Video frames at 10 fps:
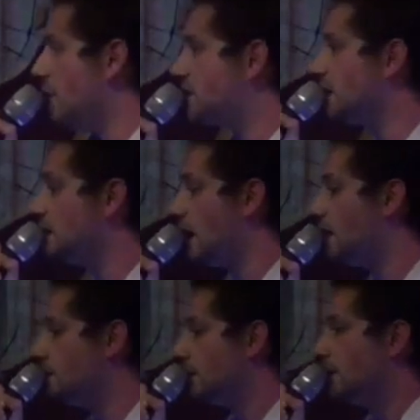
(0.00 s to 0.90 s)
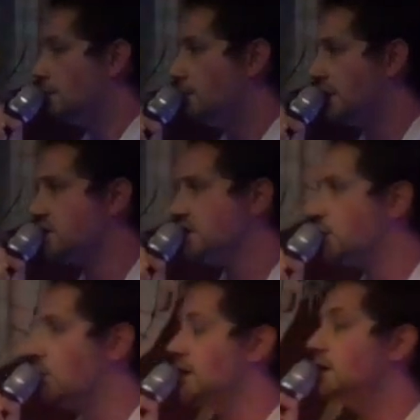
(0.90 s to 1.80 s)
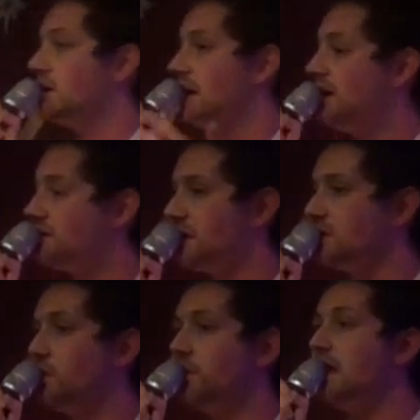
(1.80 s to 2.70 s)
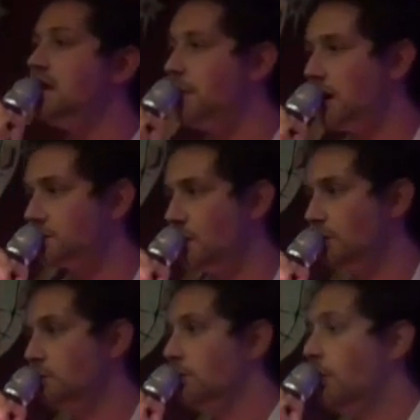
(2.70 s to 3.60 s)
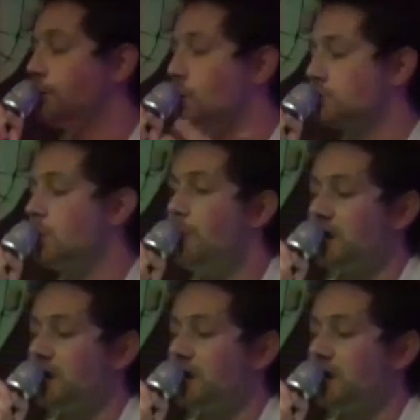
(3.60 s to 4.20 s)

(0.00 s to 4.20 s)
bacteria equally can have sex with any partner. Of course, some